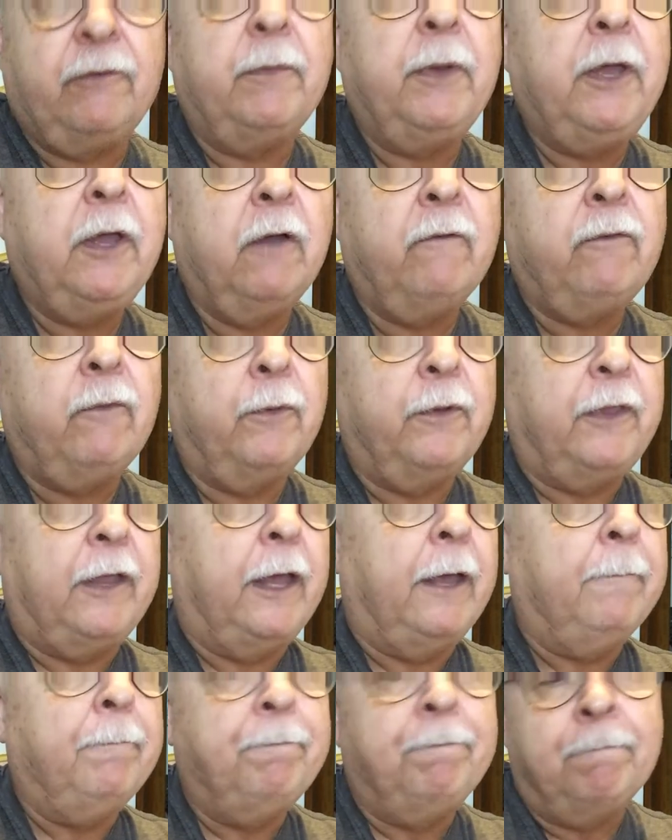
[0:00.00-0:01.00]
be careful with
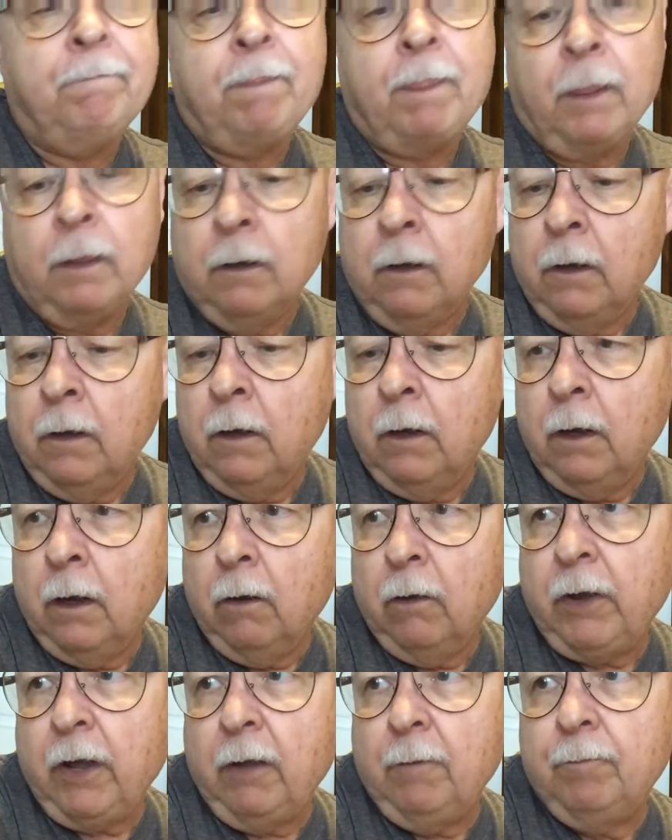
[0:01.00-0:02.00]
that.
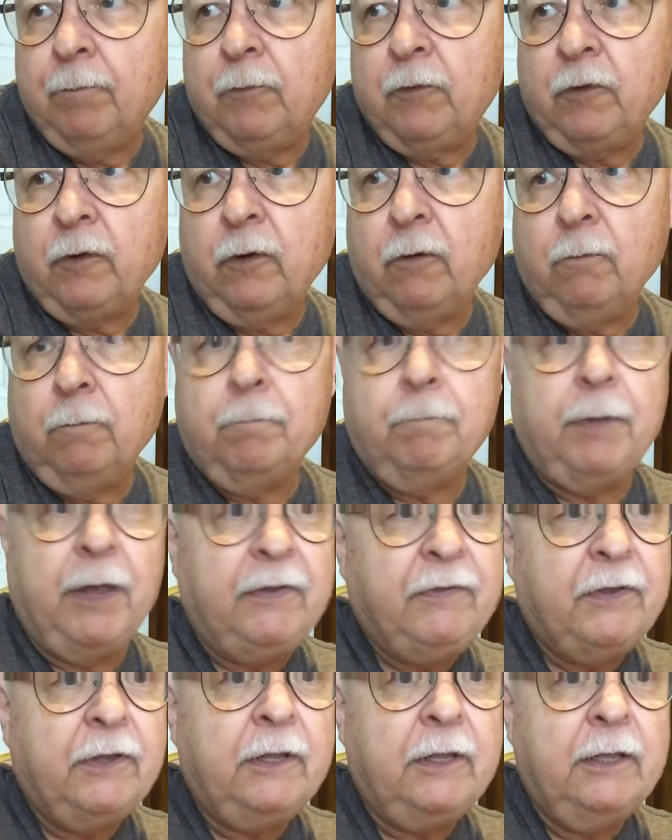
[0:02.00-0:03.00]
Okay, so
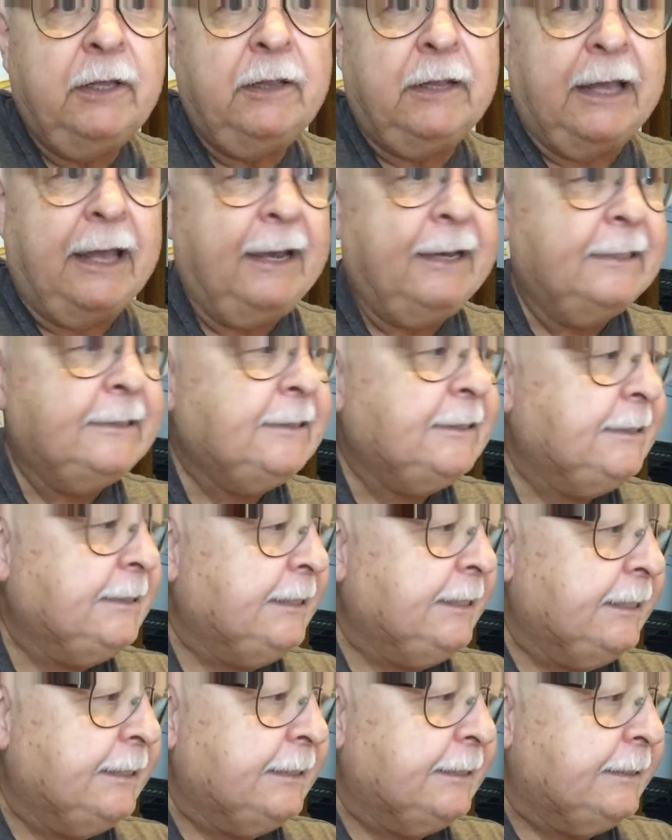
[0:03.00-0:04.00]
basically that is the
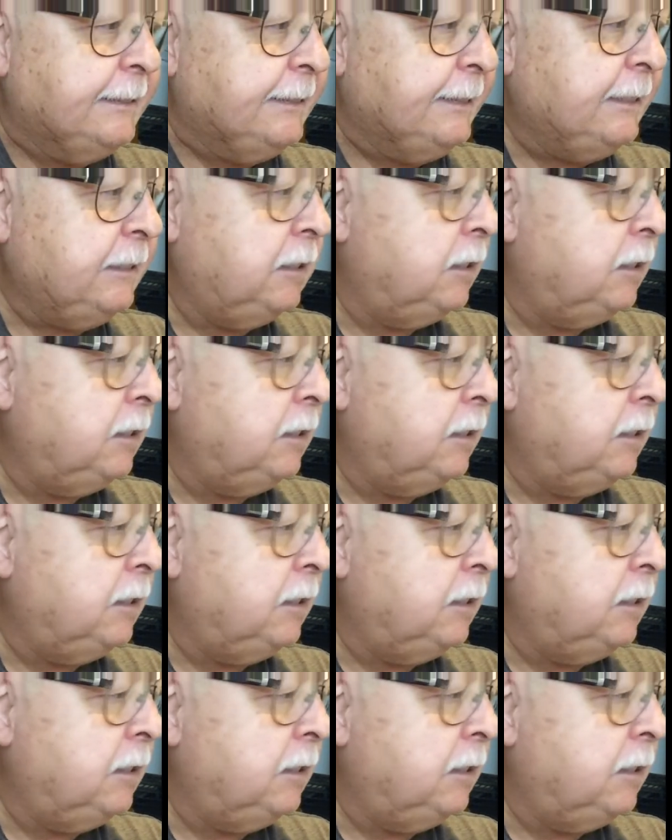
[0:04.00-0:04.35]
end